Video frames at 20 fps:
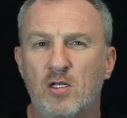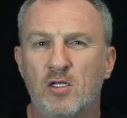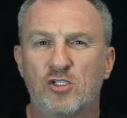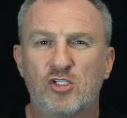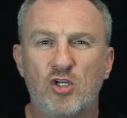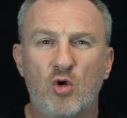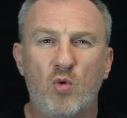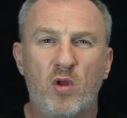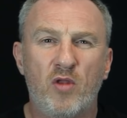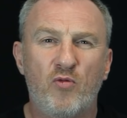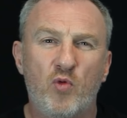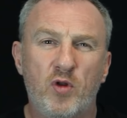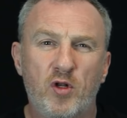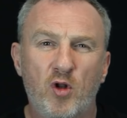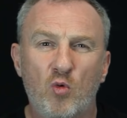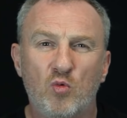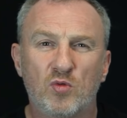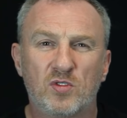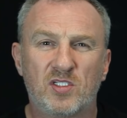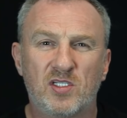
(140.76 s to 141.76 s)
So if we
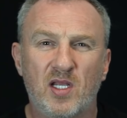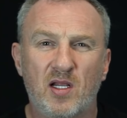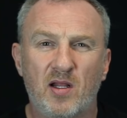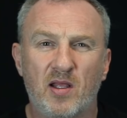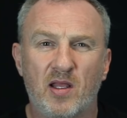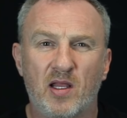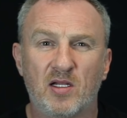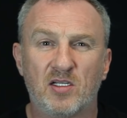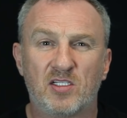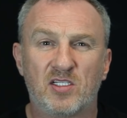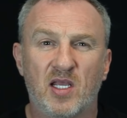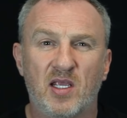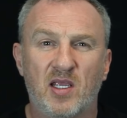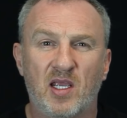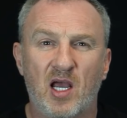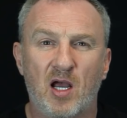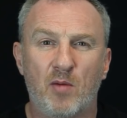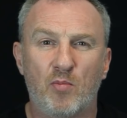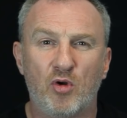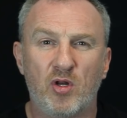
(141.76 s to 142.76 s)
don't sell it and take
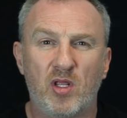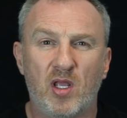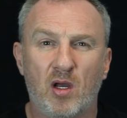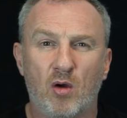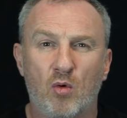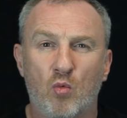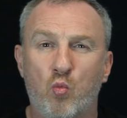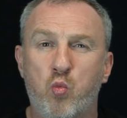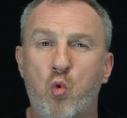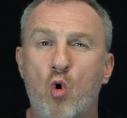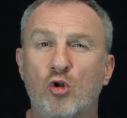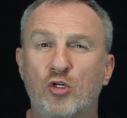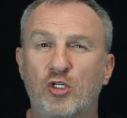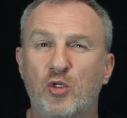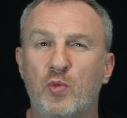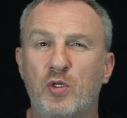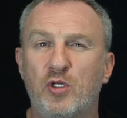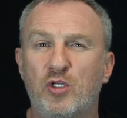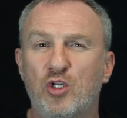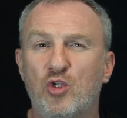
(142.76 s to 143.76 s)
our money out, what do
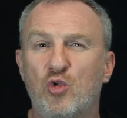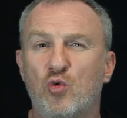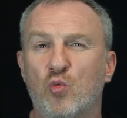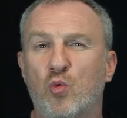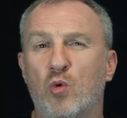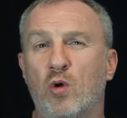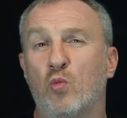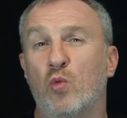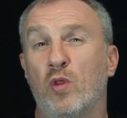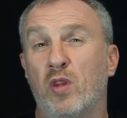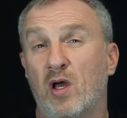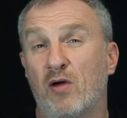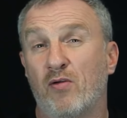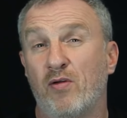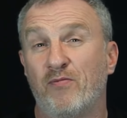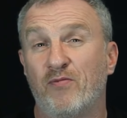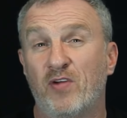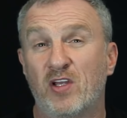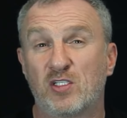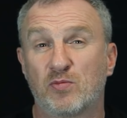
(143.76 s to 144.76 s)
we do with our
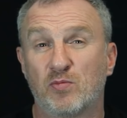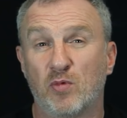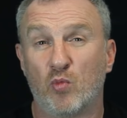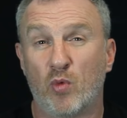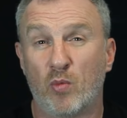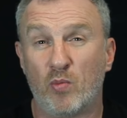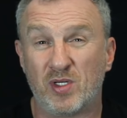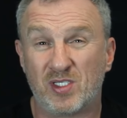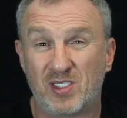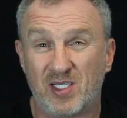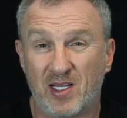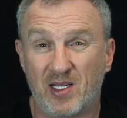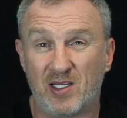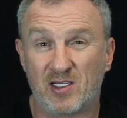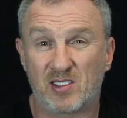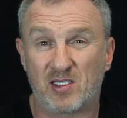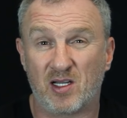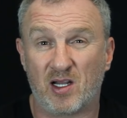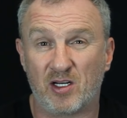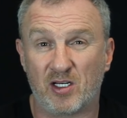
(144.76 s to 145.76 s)
investment when we see it
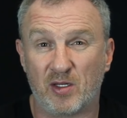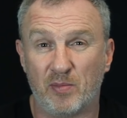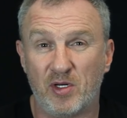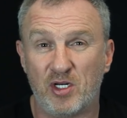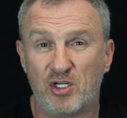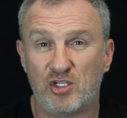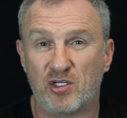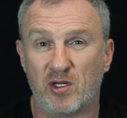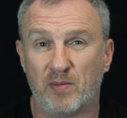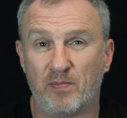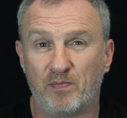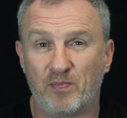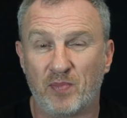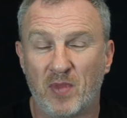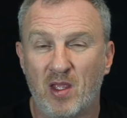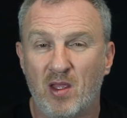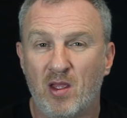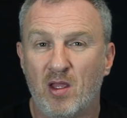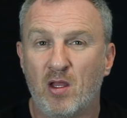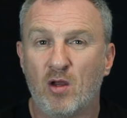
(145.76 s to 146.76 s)
start diminishing?
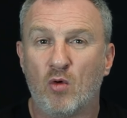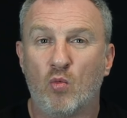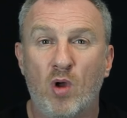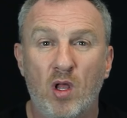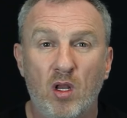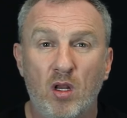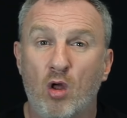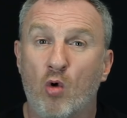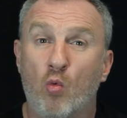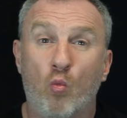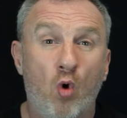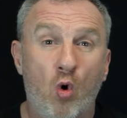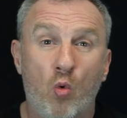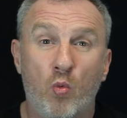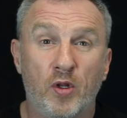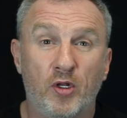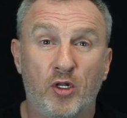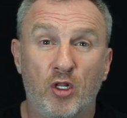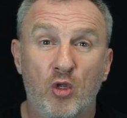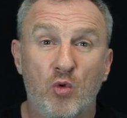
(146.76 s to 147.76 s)
Well, what
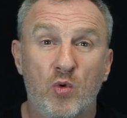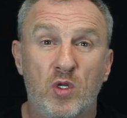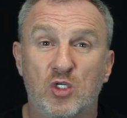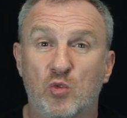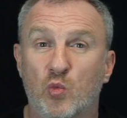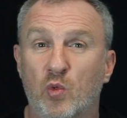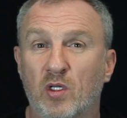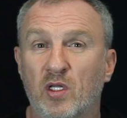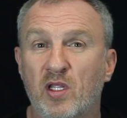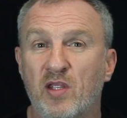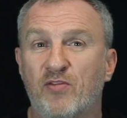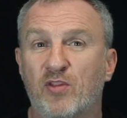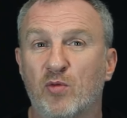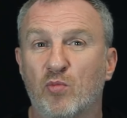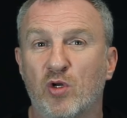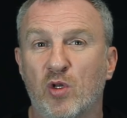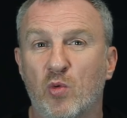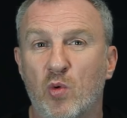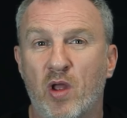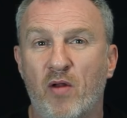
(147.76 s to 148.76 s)
we do is we leave the
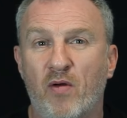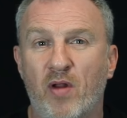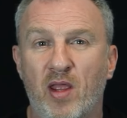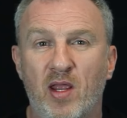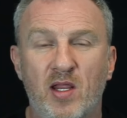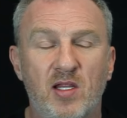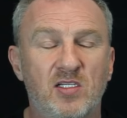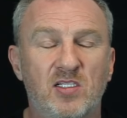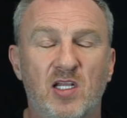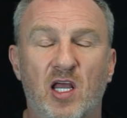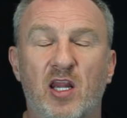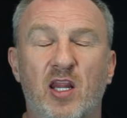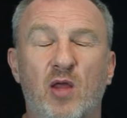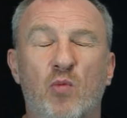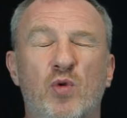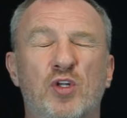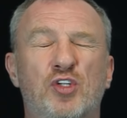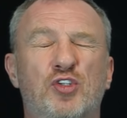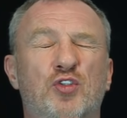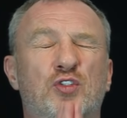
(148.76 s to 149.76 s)
money where it is, and then
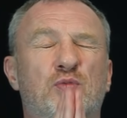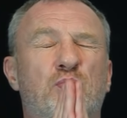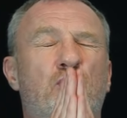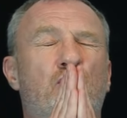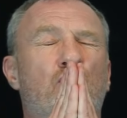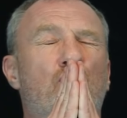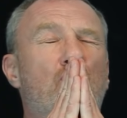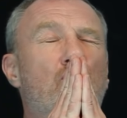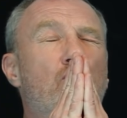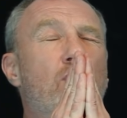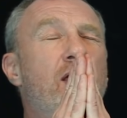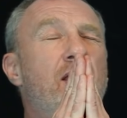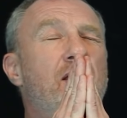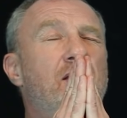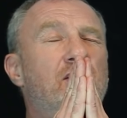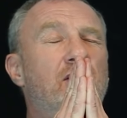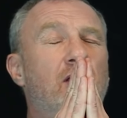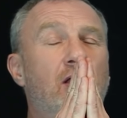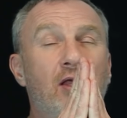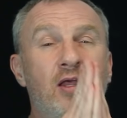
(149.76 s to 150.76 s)
we just pray
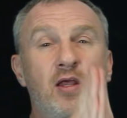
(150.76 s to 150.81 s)
to